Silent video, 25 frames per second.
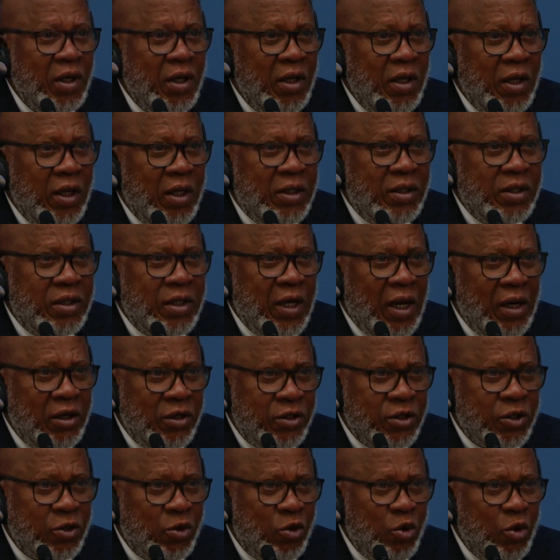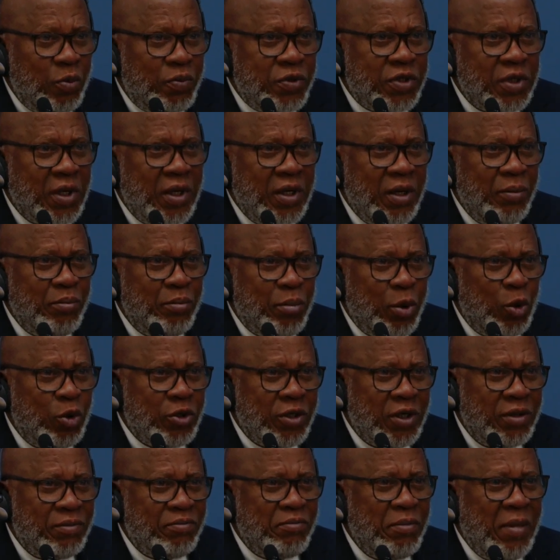It telescopes an
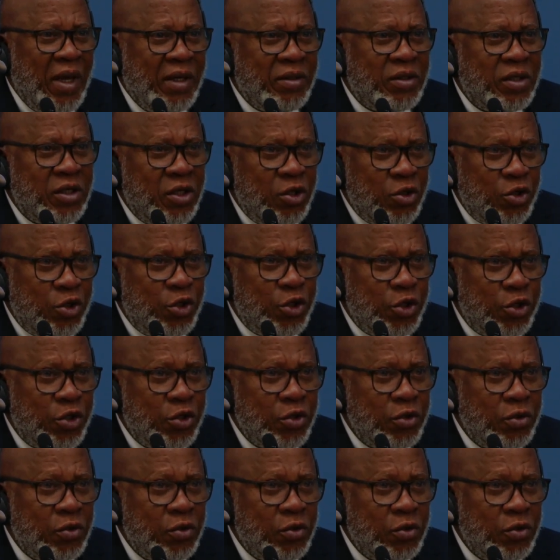important message.